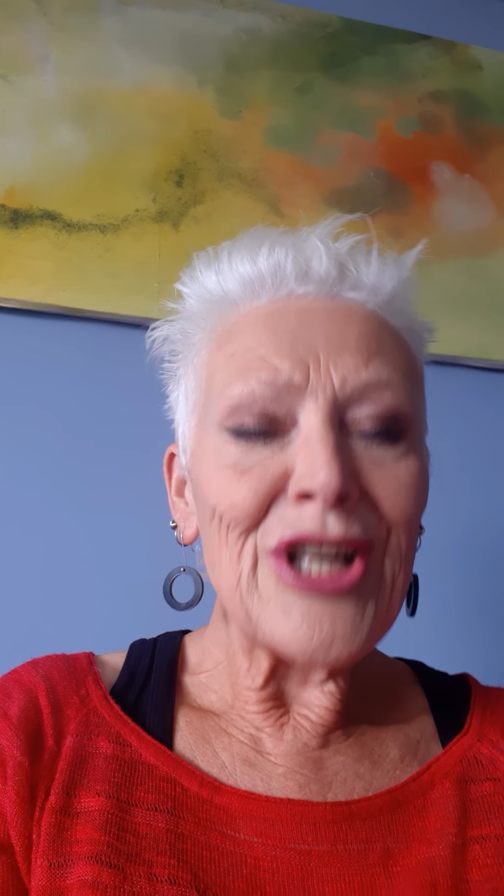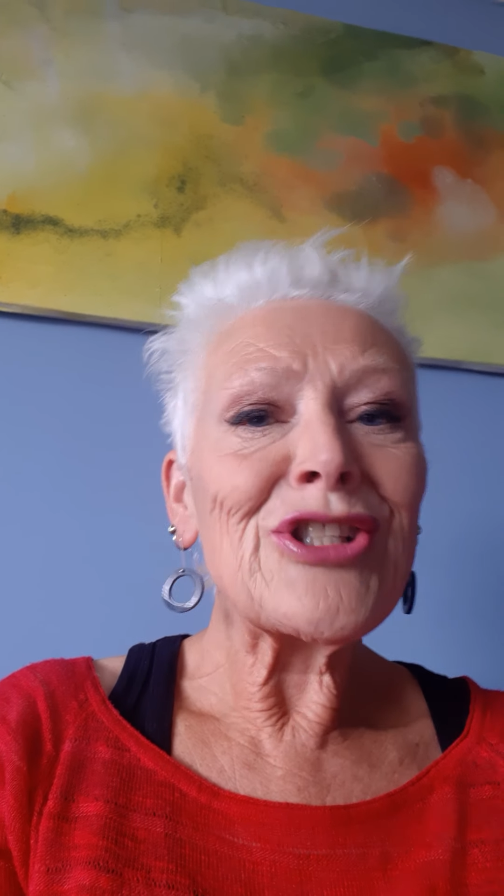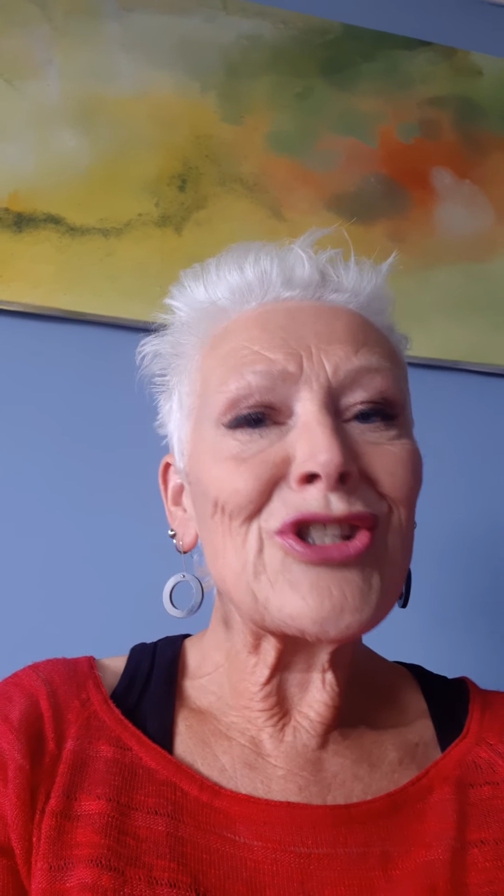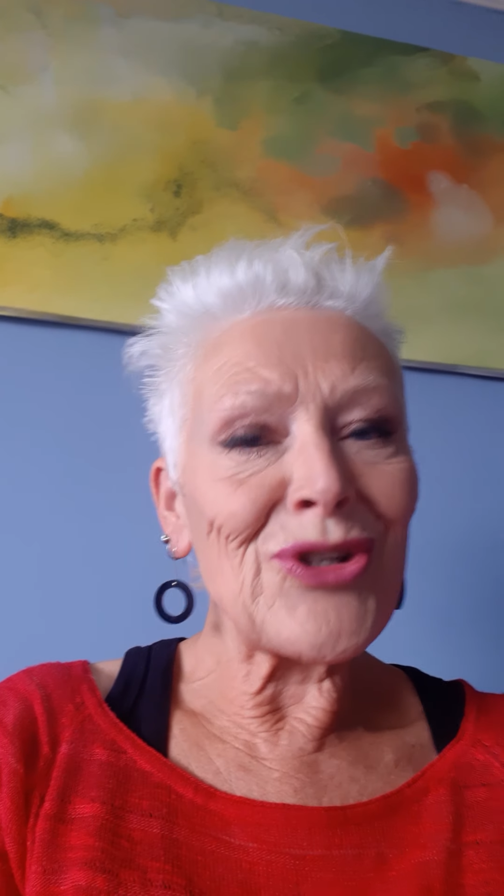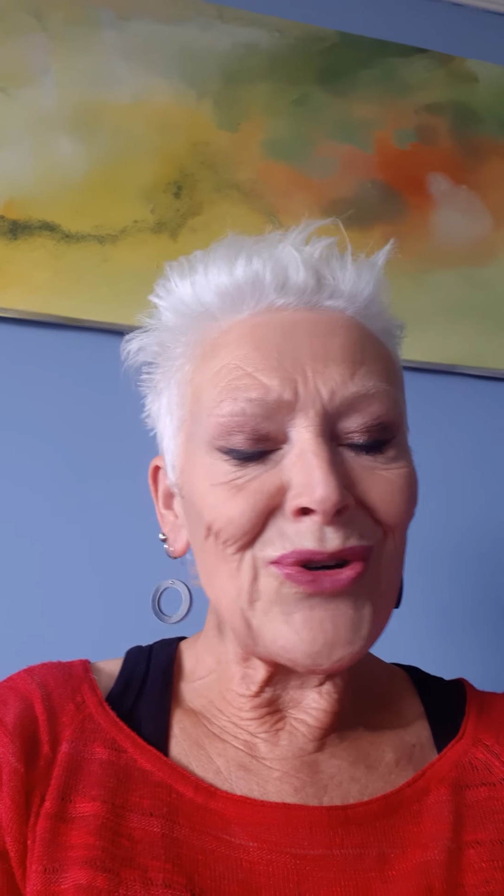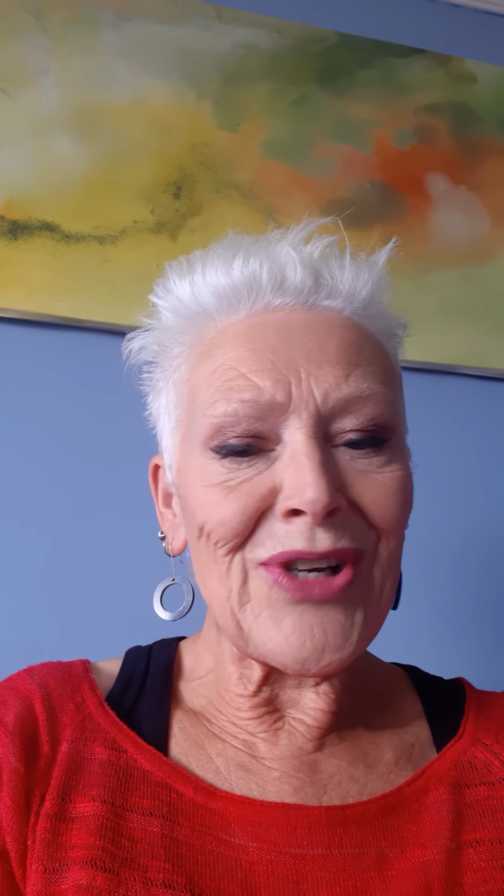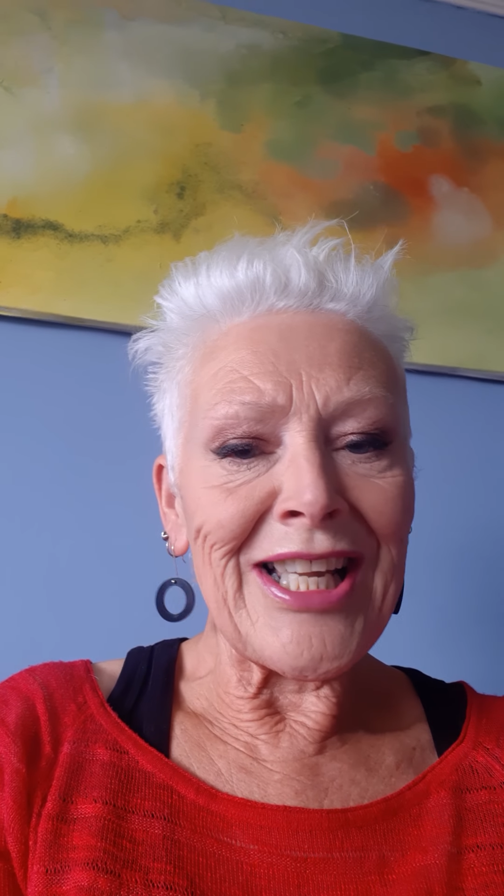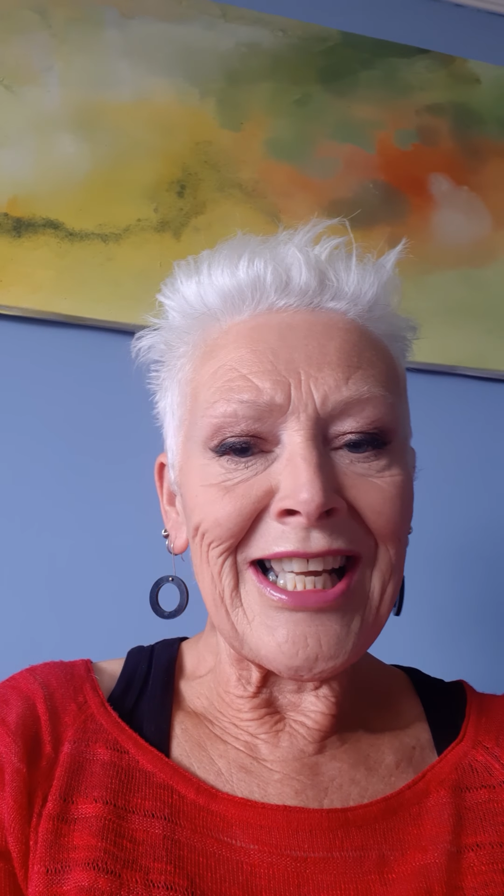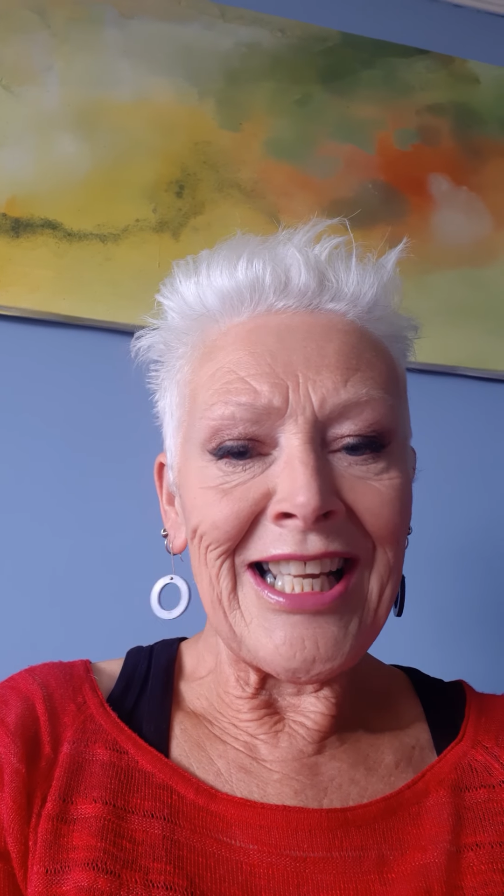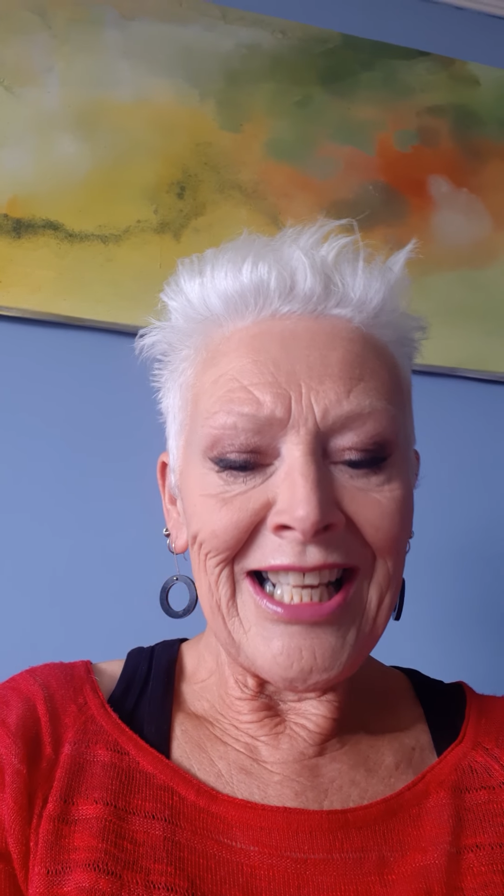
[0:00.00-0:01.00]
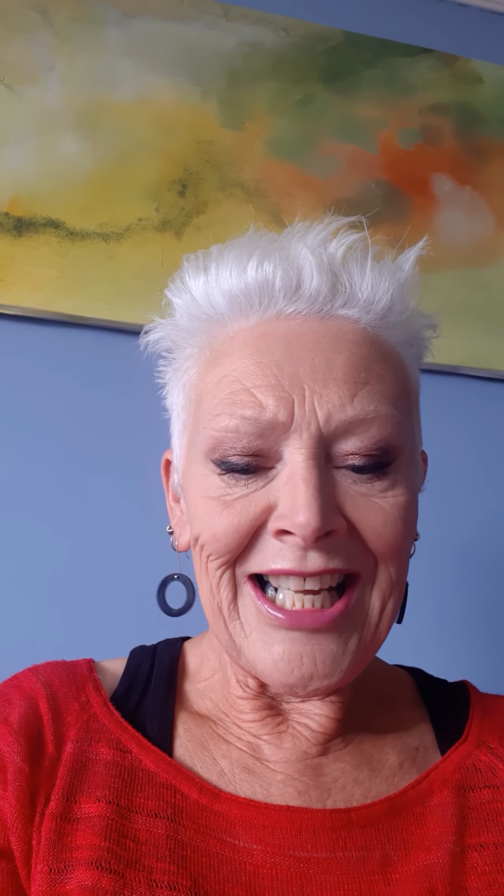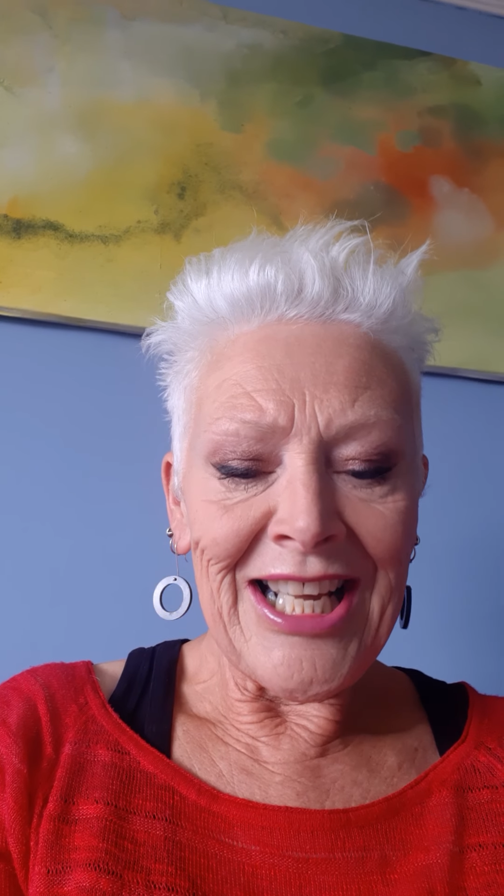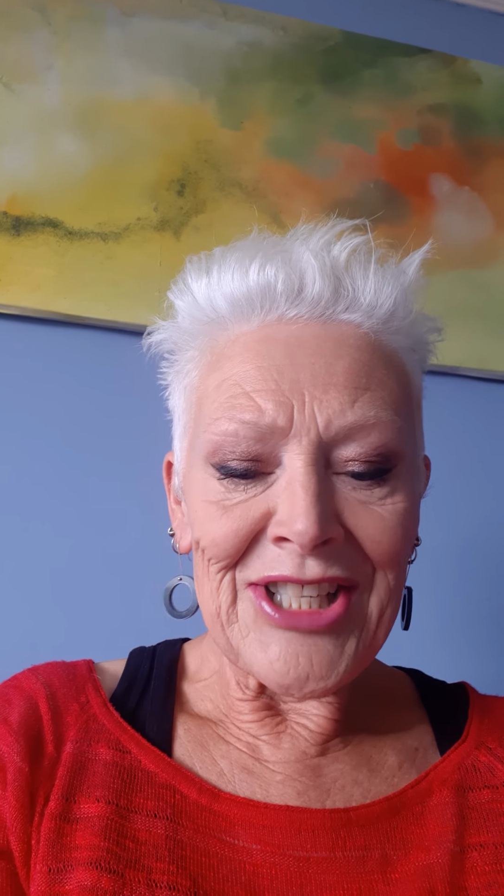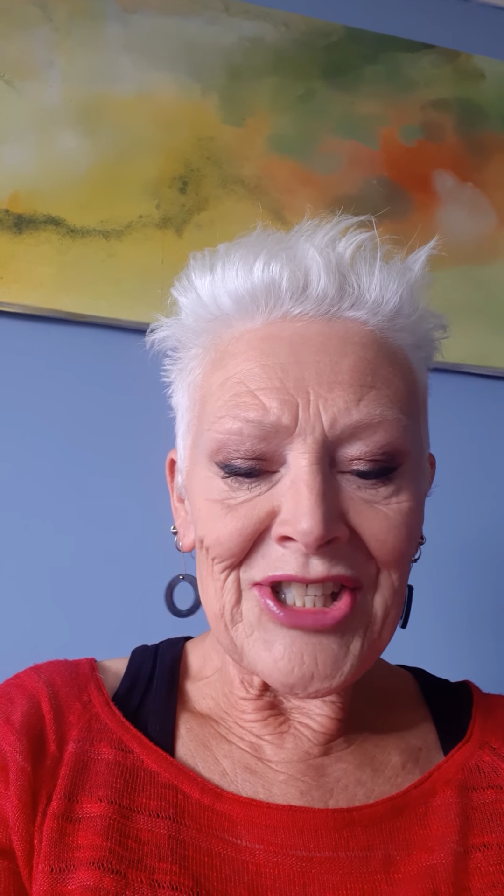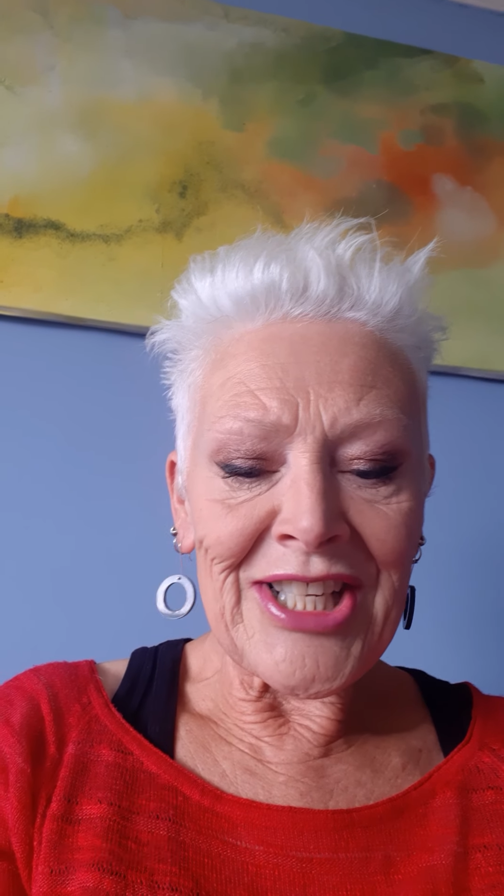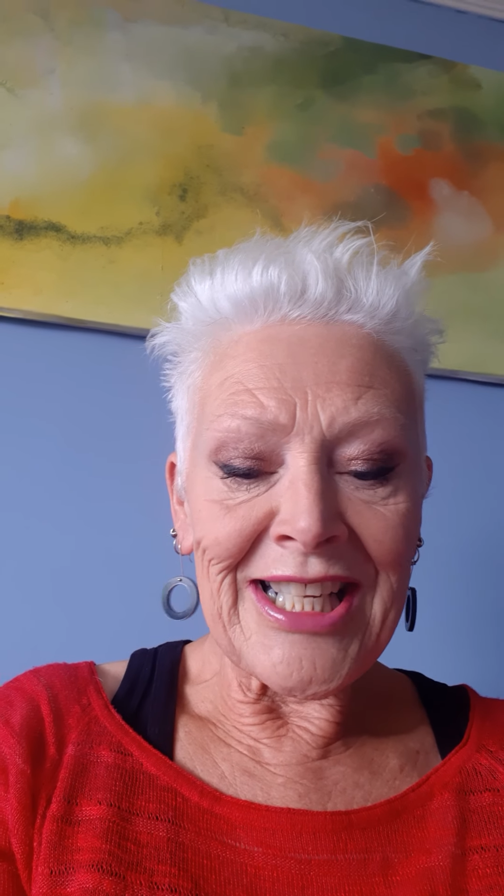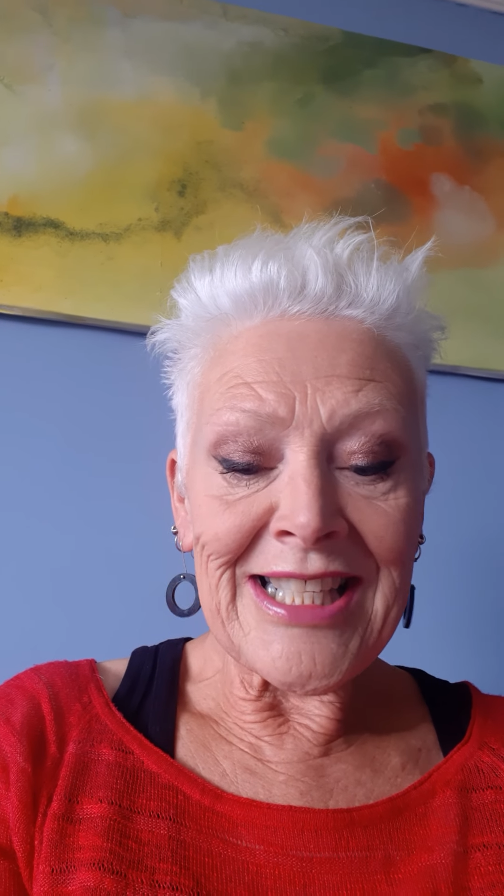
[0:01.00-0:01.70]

Surely she